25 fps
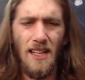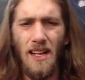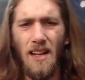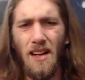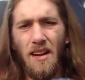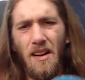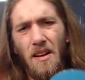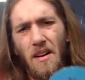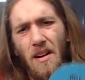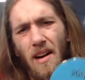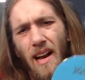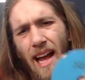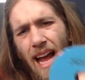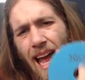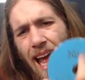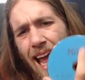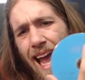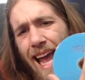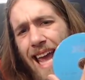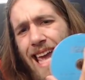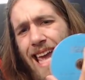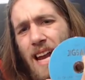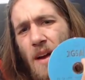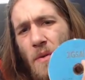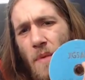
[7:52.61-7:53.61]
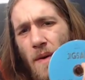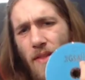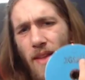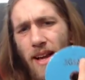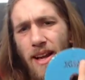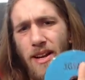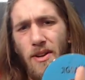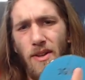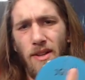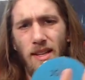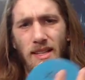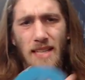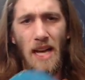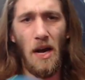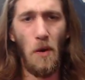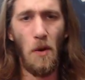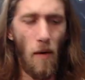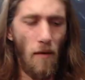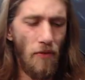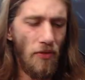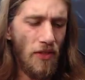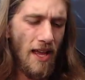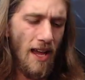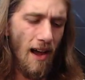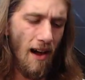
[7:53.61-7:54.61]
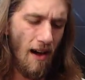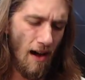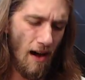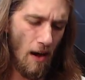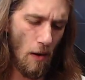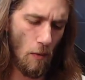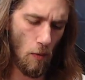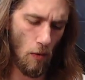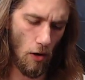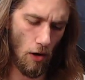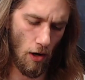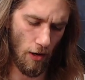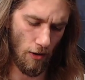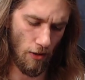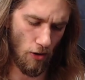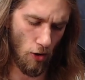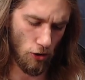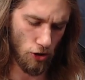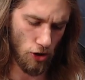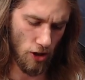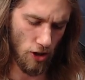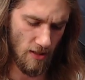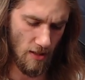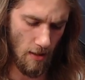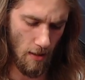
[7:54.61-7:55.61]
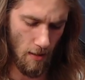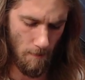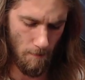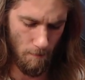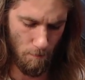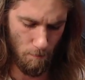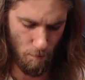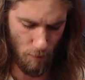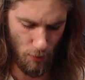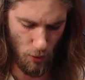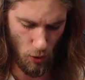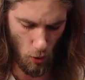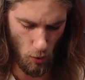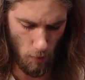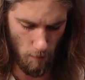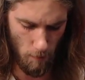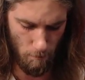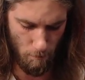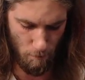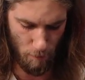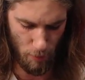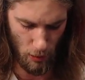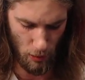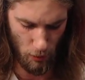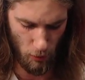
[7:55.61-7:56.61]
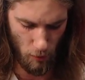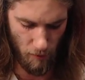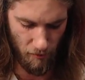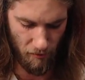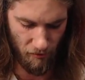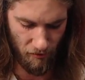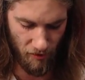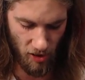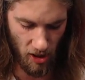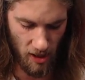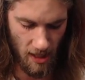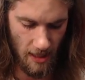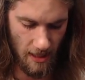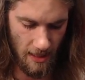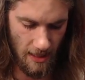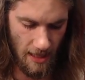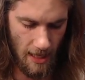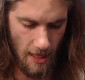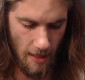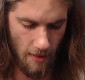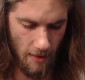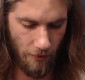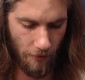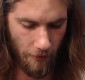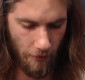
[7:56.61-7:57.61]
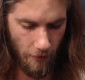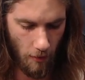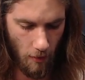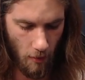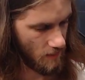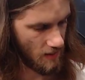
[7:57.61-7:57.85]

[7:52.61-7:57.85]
Oh, I hate it when they do this. I want the artwork, not just the pure blue fucking disc.